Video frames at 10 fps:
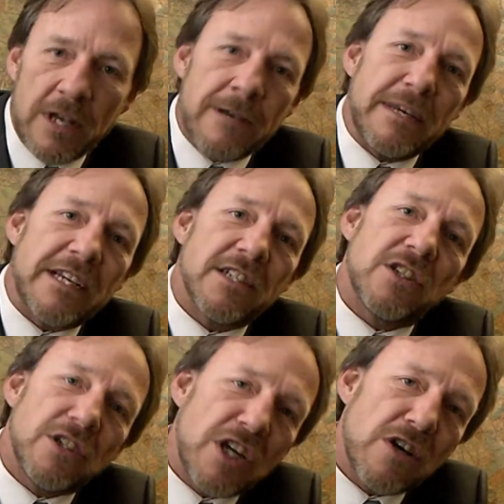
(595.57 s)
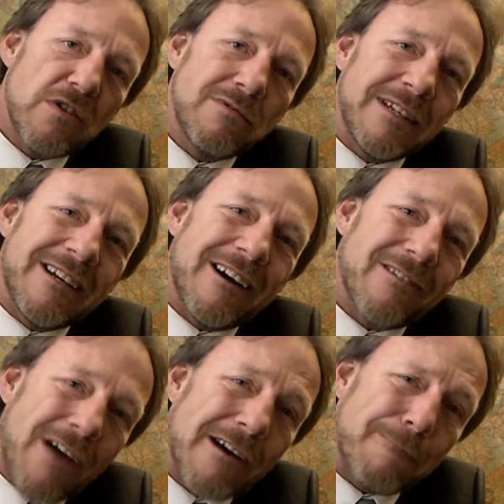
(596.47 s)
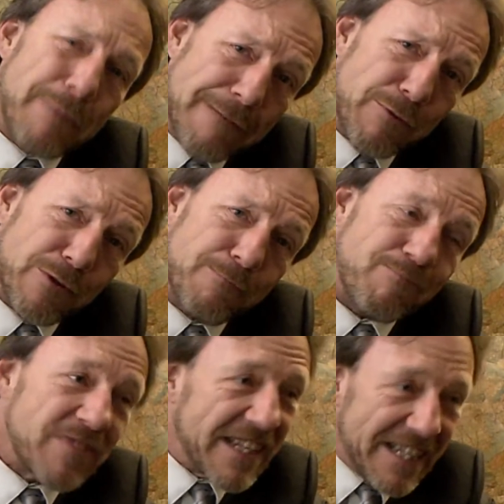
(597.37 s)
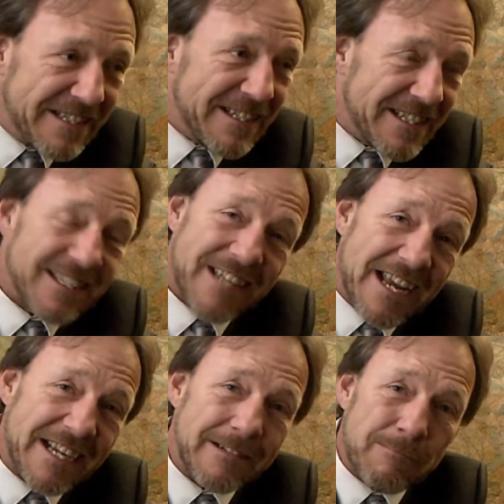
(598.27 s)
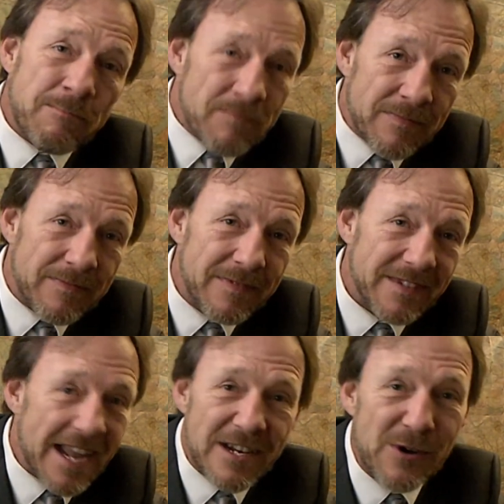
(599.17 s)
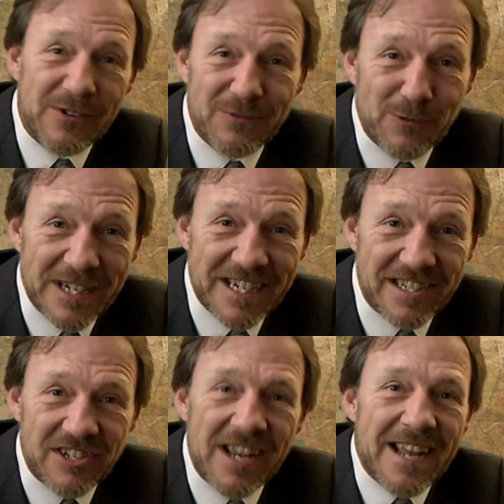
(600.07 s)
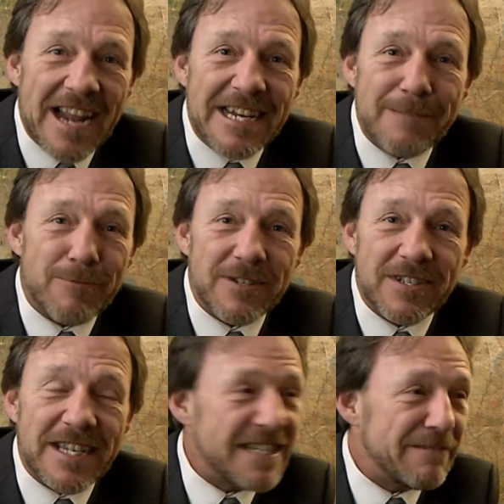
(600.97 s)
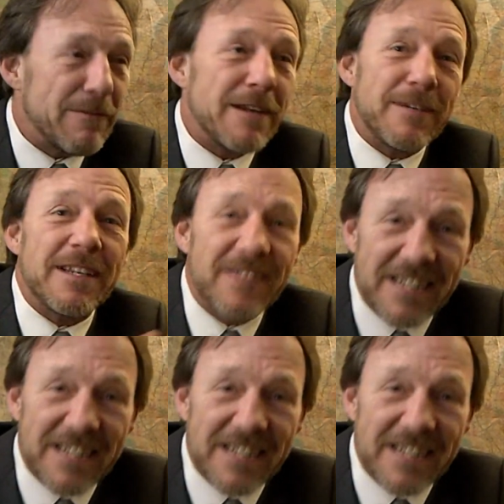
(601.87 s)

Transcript: because a lot of people in this state, they aren't rich. 80%, maybe even